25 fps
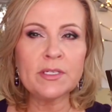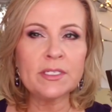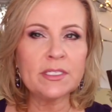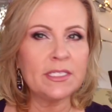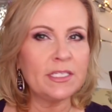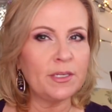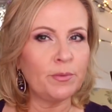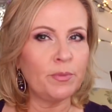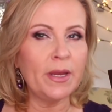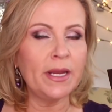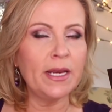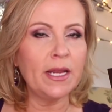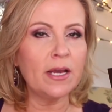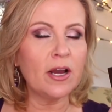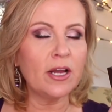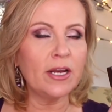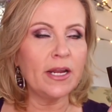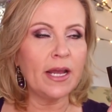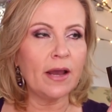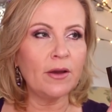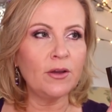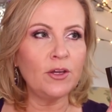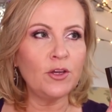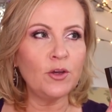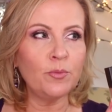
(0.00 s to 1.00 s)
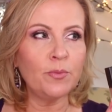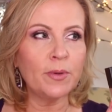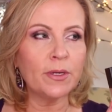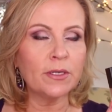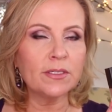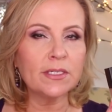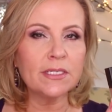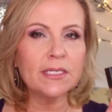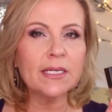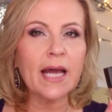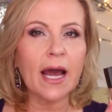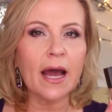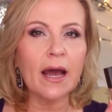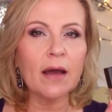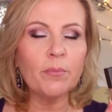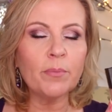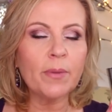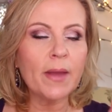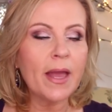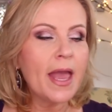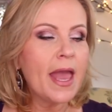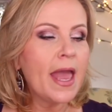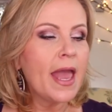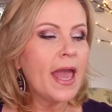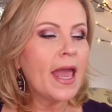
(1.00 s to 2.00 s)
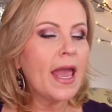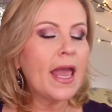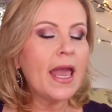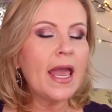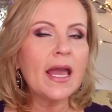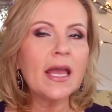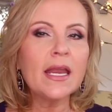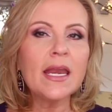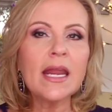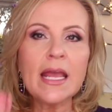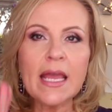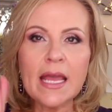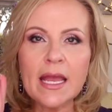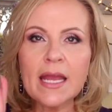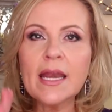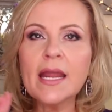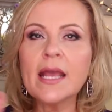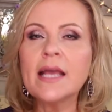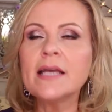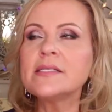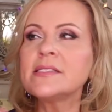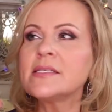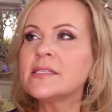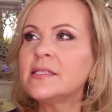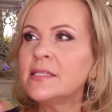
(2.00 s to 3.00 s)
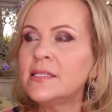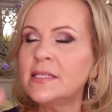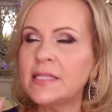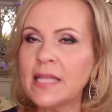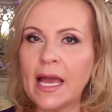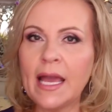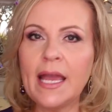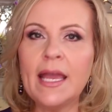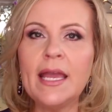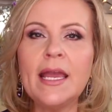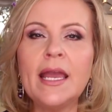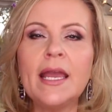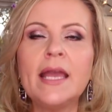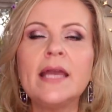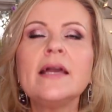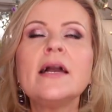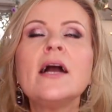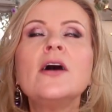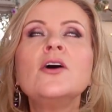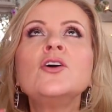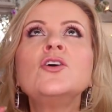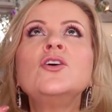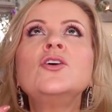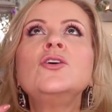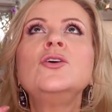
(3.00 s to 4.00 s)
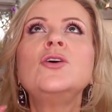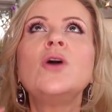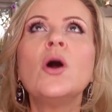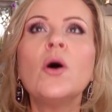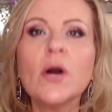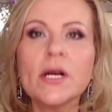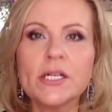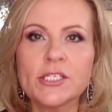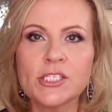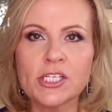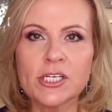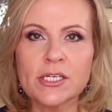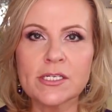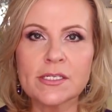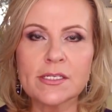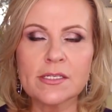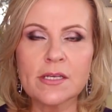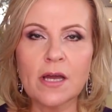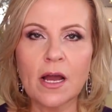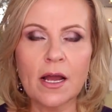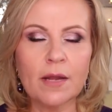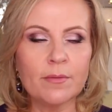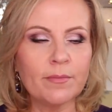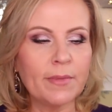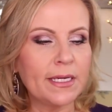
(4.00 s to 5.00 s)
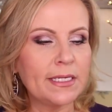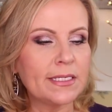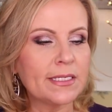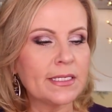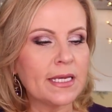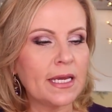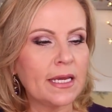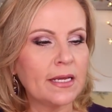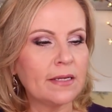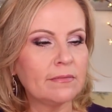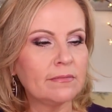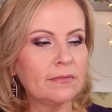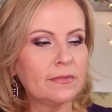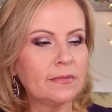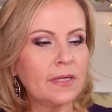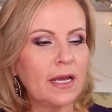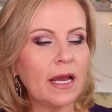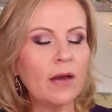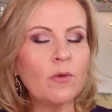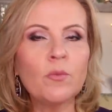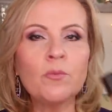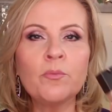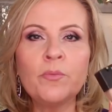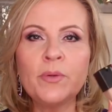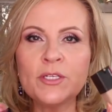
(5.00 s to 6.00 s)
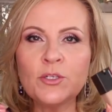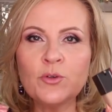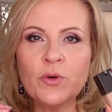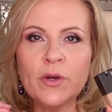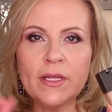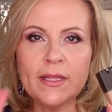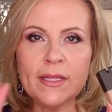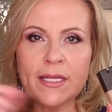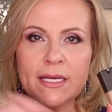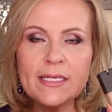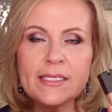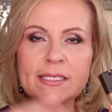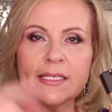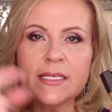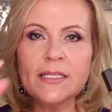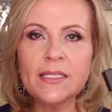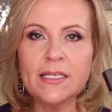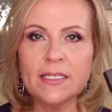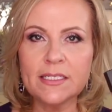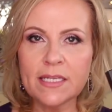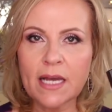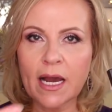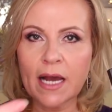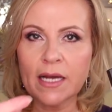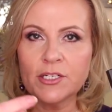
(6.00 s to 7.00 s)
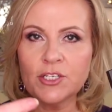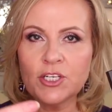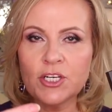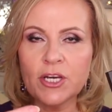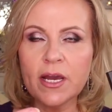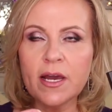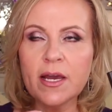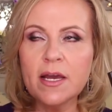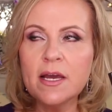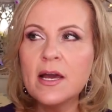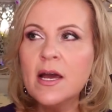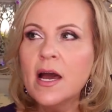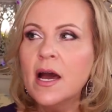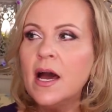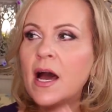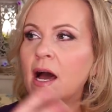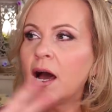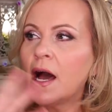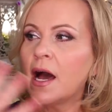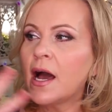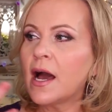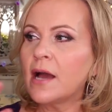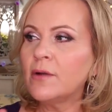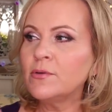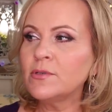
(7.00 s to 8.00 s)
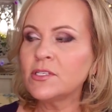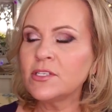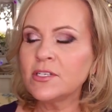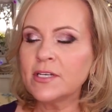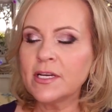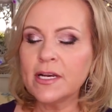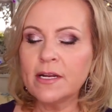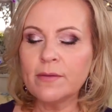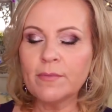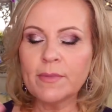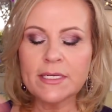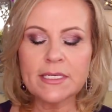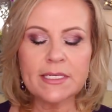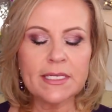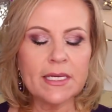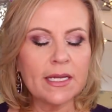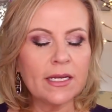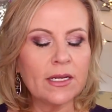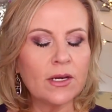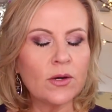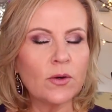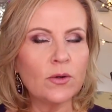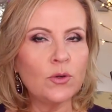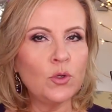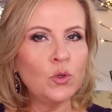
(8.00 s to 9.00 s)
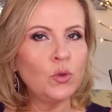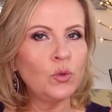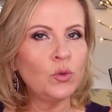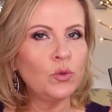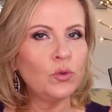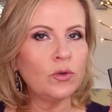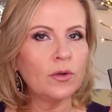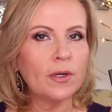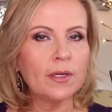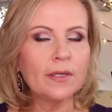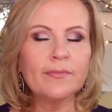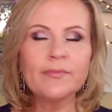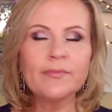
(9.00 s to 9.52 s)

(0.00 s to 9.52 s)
depending on how you build it up, and it is laying gorgeous on my skin. Between this and the Tatcha, I was looking at my skin going, ooh,